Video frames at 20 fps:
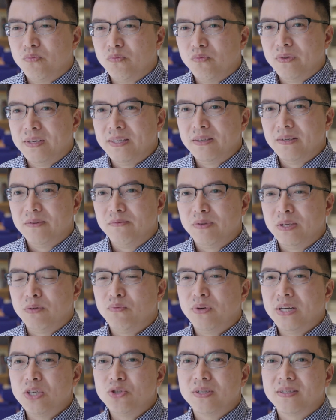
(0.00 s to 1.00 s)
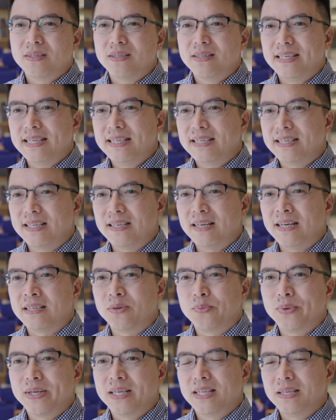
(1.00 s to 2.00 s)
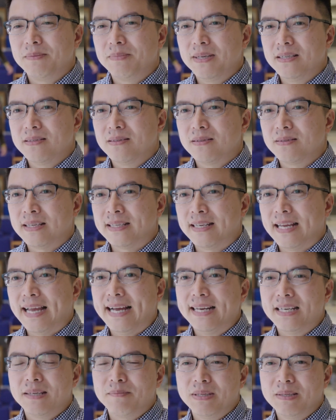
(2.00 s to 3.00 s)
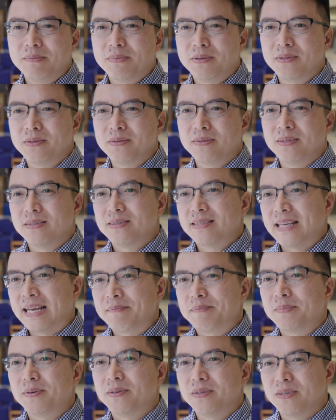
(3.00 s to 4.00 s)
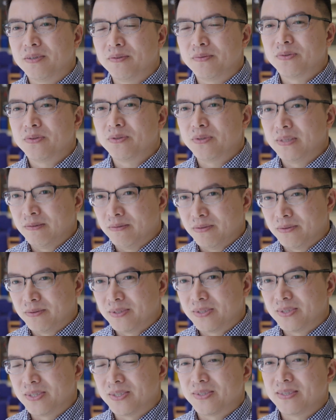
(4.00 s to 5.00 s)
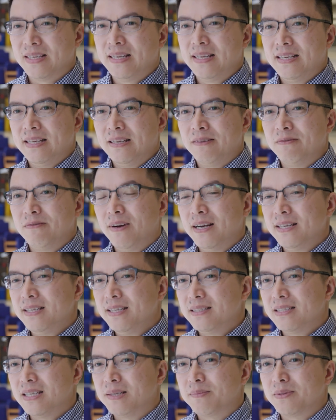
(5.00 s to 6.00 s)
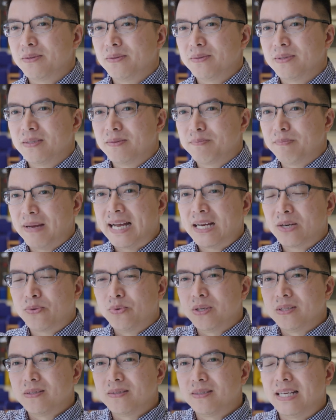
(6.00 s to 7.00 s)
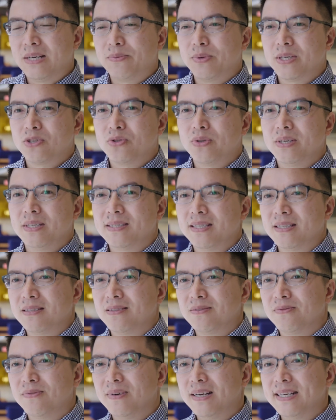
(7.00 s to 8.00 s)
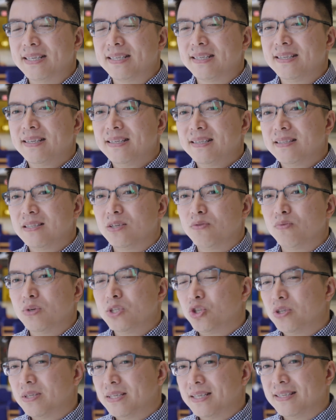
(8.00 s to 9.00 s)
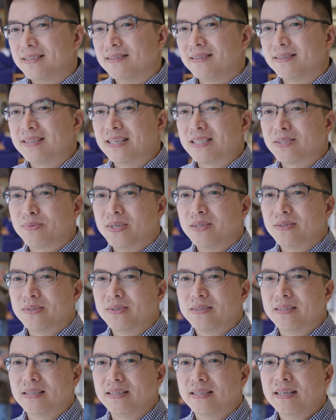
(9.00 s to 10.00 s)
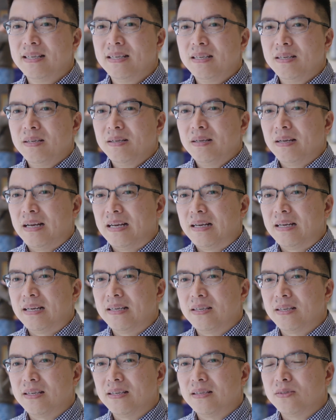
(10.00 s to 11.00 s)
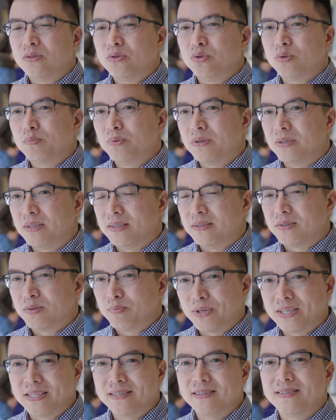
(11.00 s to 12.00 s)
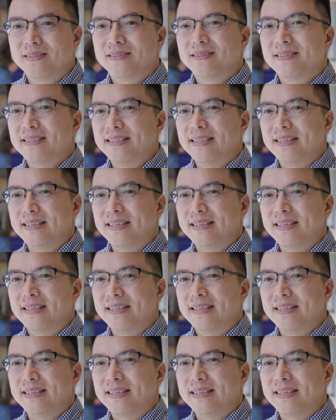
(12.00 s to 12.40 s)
refreshing the data on a weekly basis and adding people to this sample of influencers and finding them through this backwards network tracing to find the originators as well as the super spreaders.